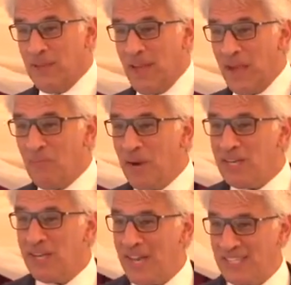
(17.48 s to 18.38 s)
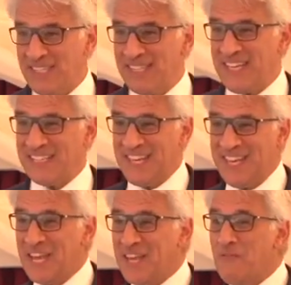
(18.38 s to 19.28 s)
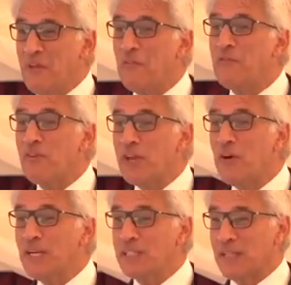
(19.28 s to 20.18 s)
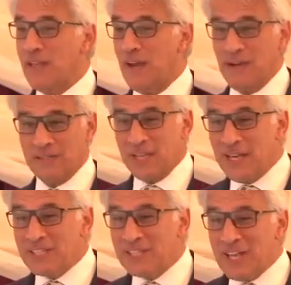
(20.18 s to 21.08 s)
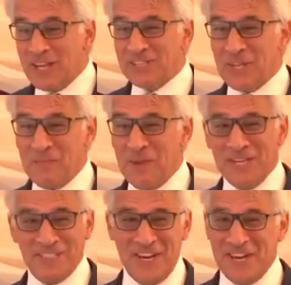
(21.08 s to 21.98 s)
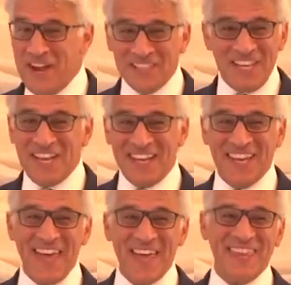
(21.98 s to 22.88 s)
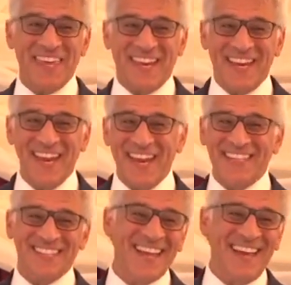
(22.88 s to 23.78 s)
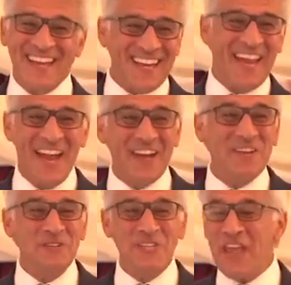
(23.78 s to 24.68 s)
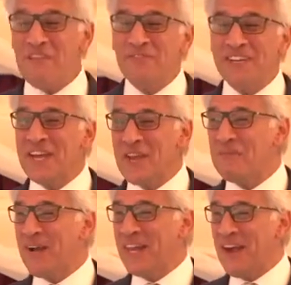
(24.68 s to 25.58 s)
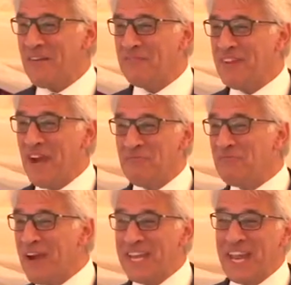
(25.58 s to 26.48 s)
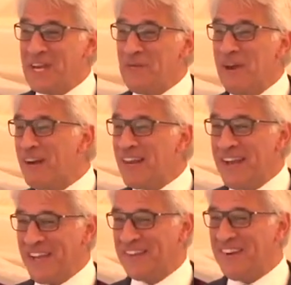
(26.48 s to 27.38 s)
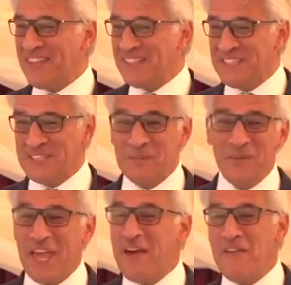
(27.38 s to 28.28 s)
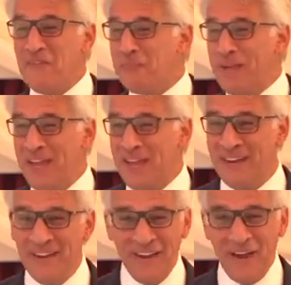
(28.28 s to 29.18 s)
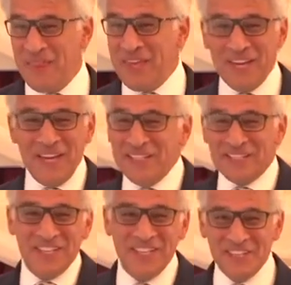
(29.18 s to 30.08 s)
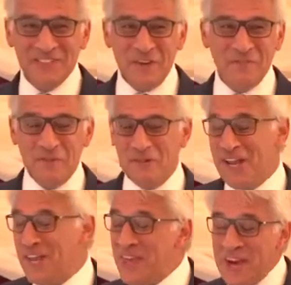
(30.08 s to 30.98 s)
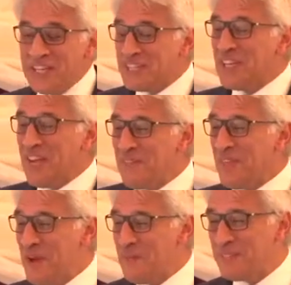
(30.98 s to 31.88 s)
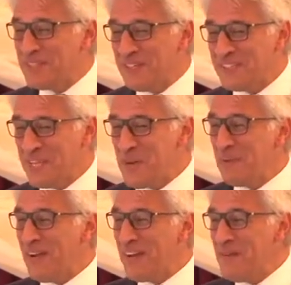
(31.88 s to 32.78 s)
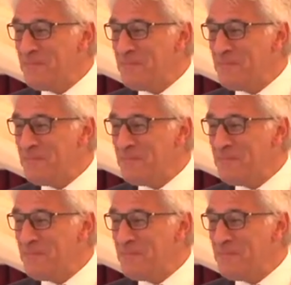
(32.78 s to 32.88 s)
And when you get to 60, they give you a free Oyster card. It's just amazing. I tell you, that thing is like, I use it every day of my life. And I ride anywhere I like around the city without ever paying. I think it's dreadful, really, that I should have that opportunity. But